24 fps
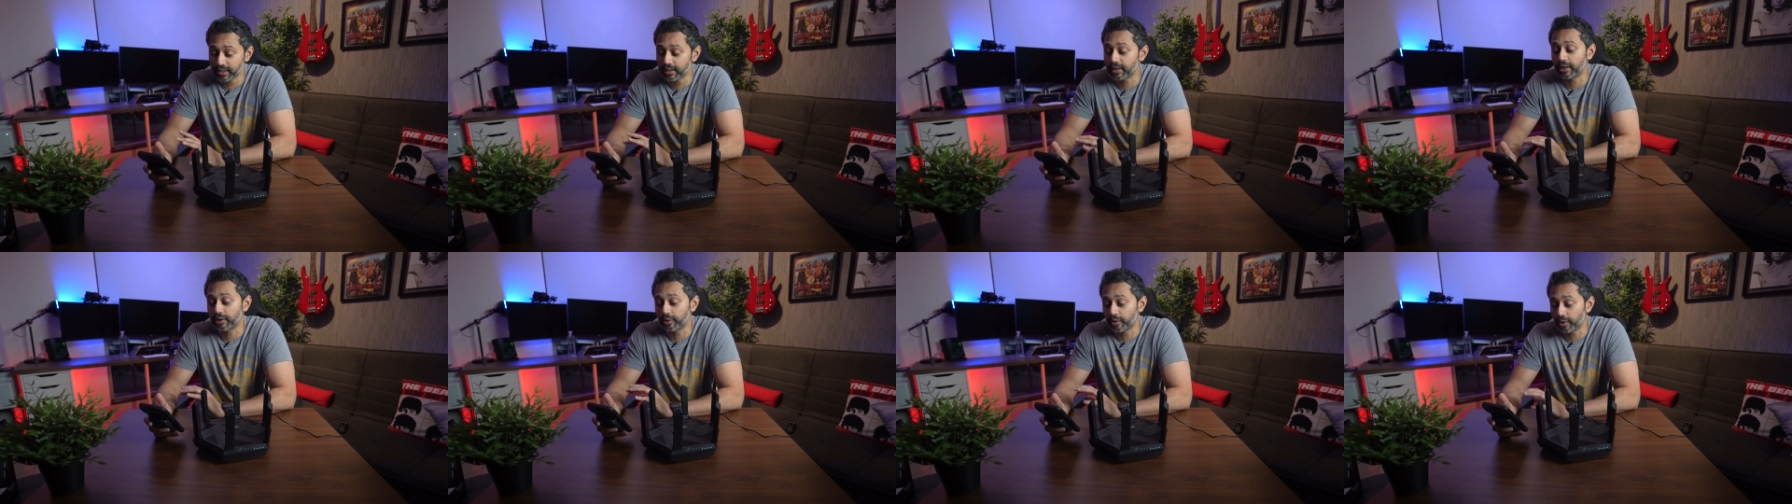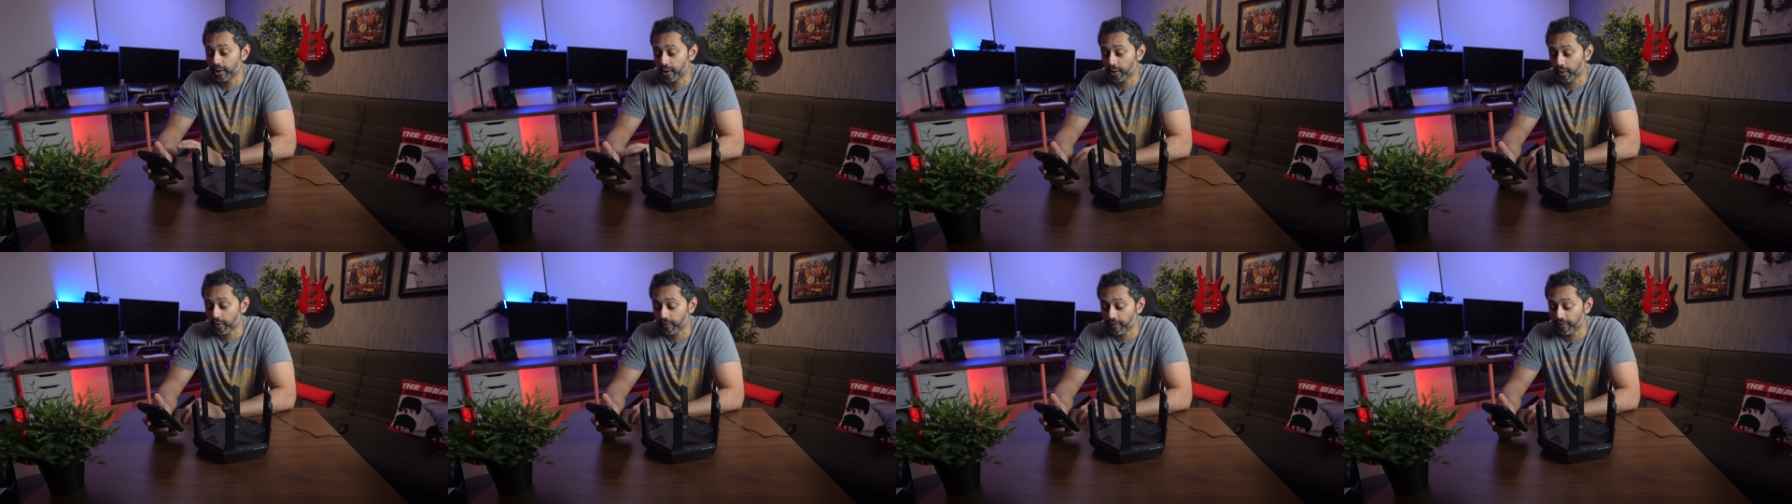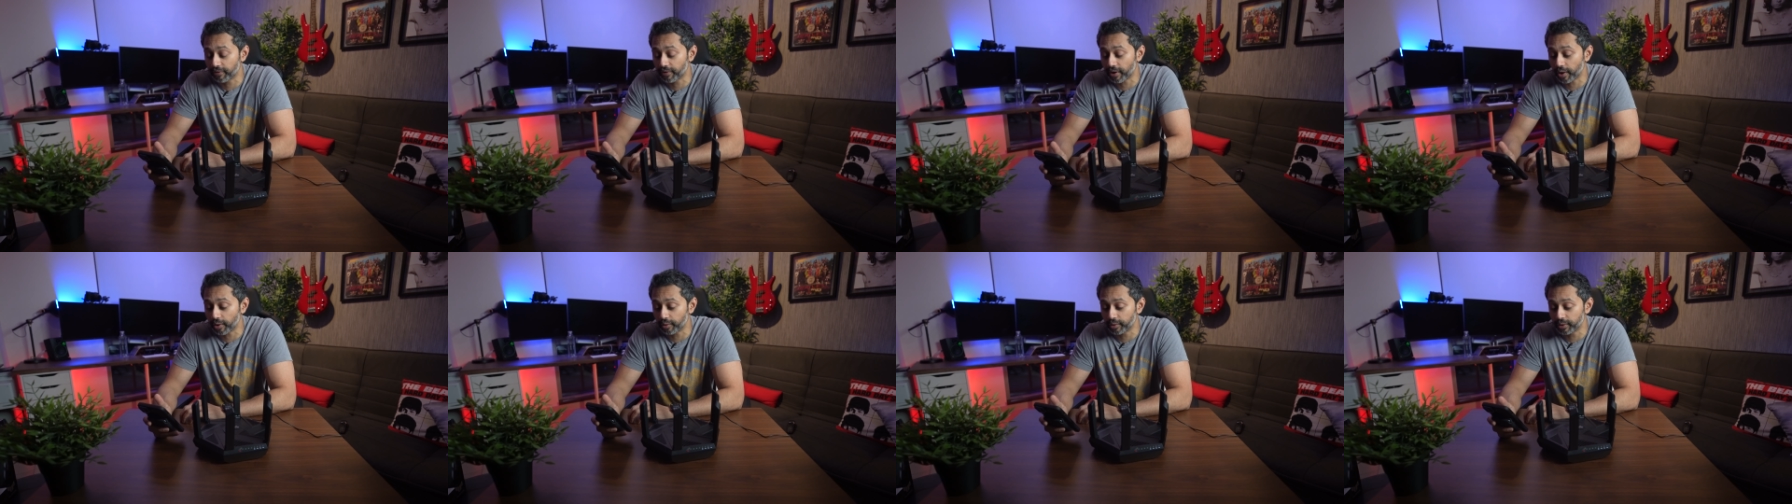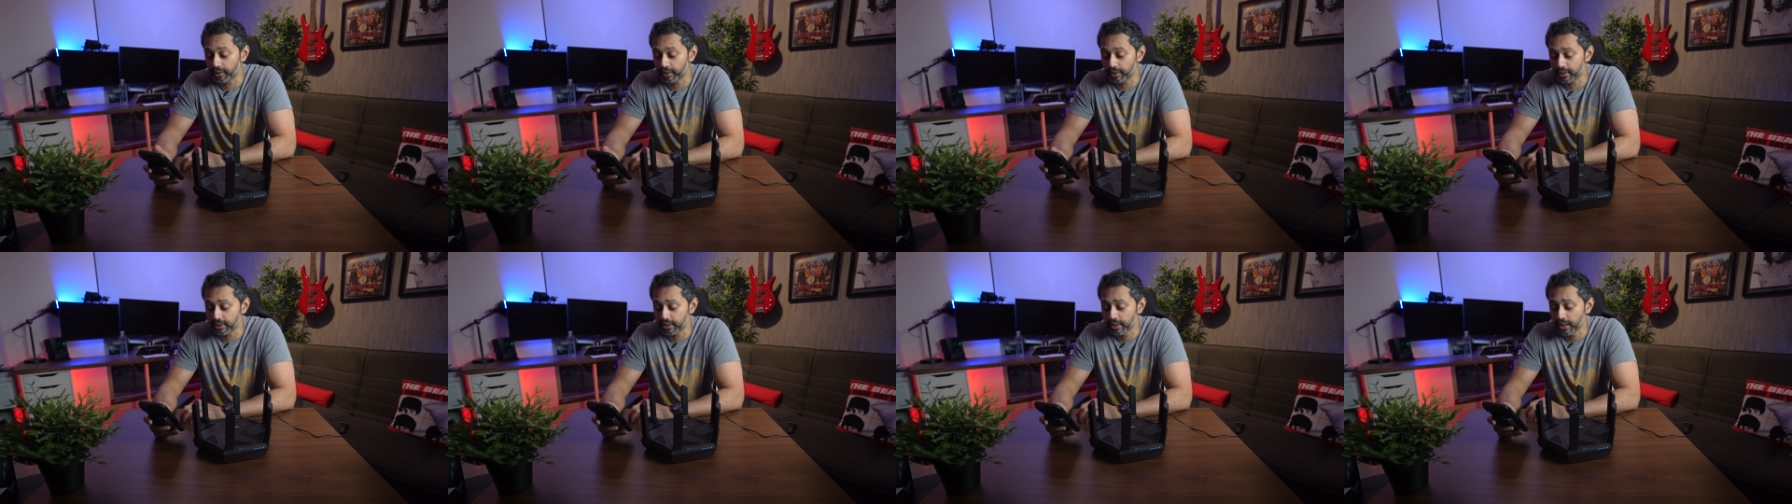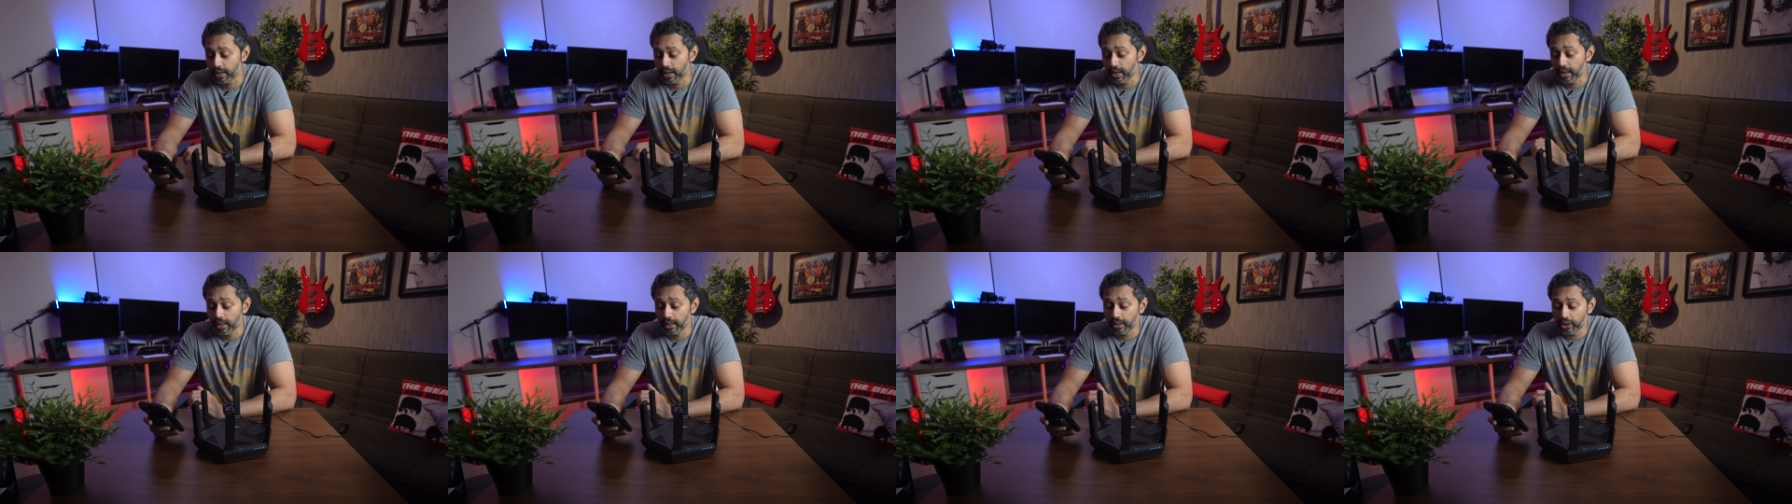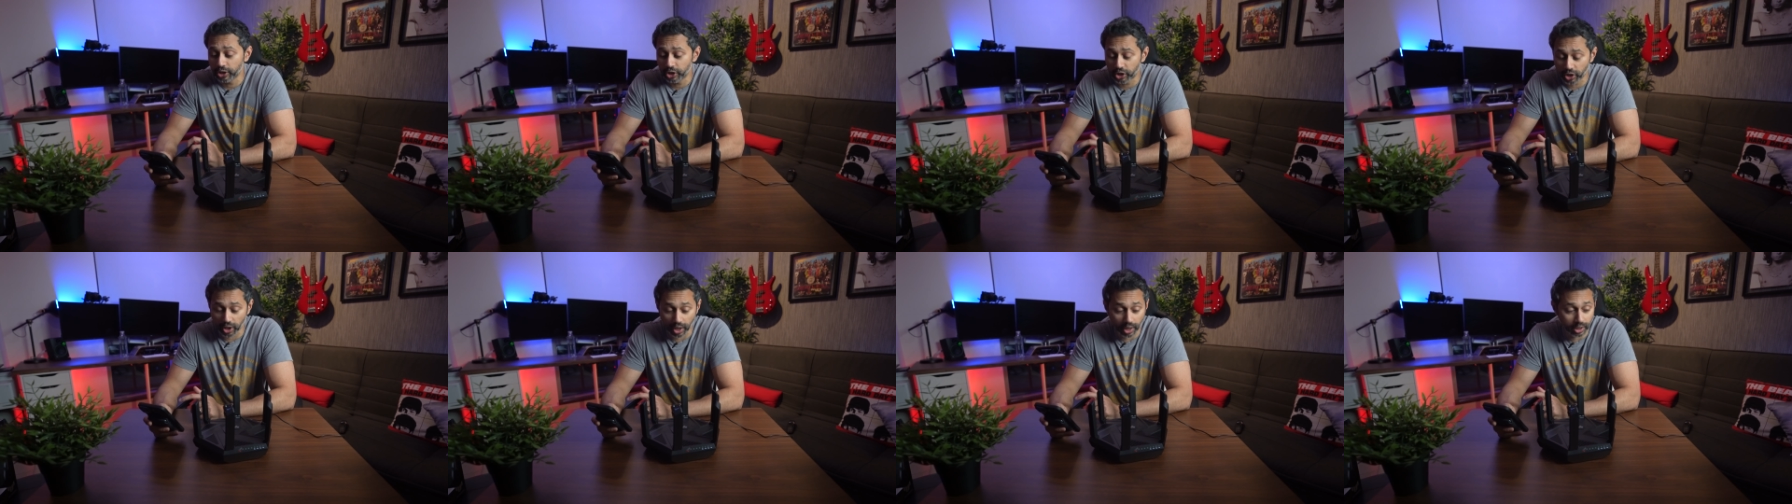I know a lot of routers
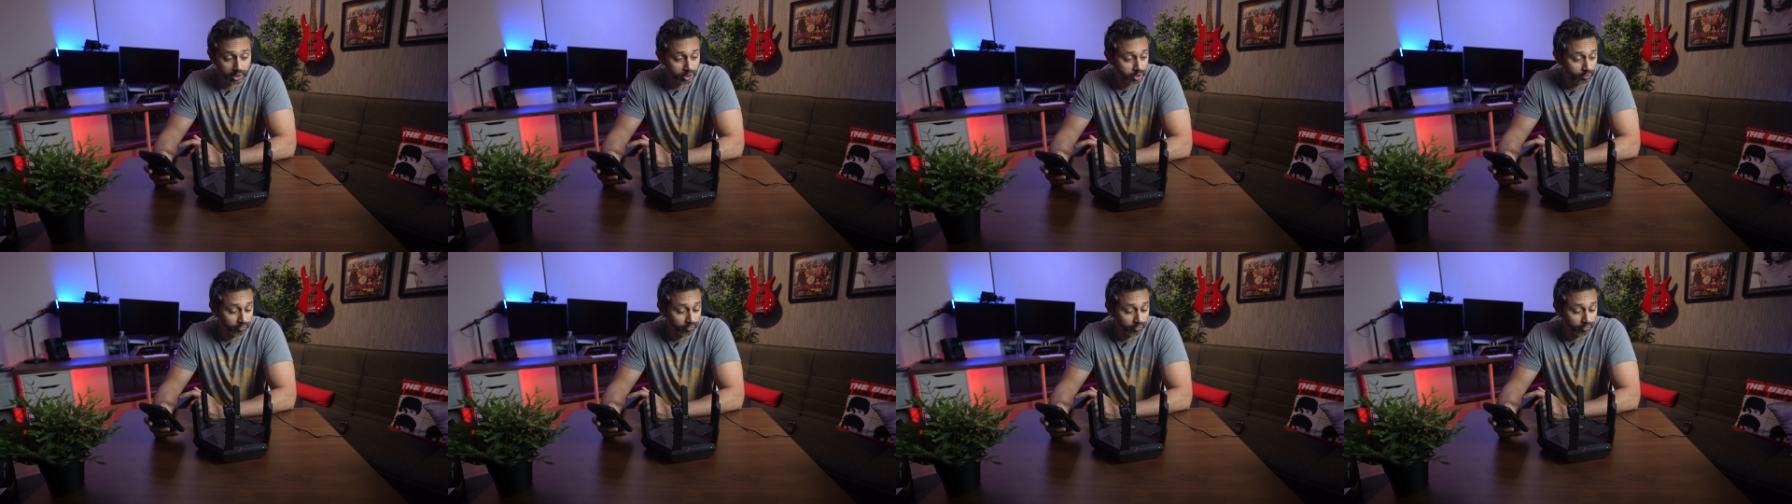charge